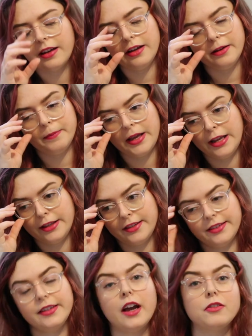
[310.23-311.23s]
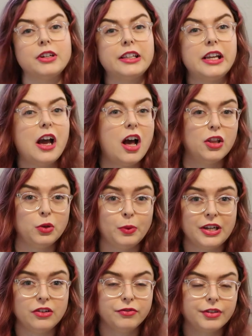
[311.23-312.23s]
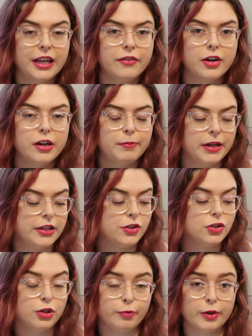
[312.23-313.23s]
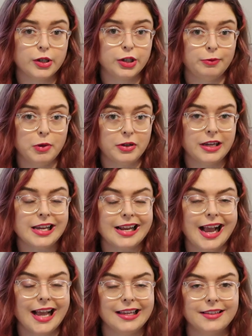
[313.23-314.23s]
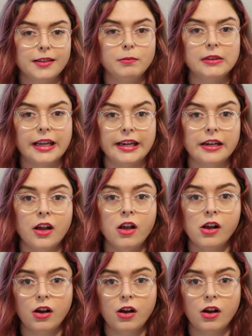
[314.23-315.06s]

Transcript: Um, it's not really Halloween flavored, but it's super spooky, and it has some light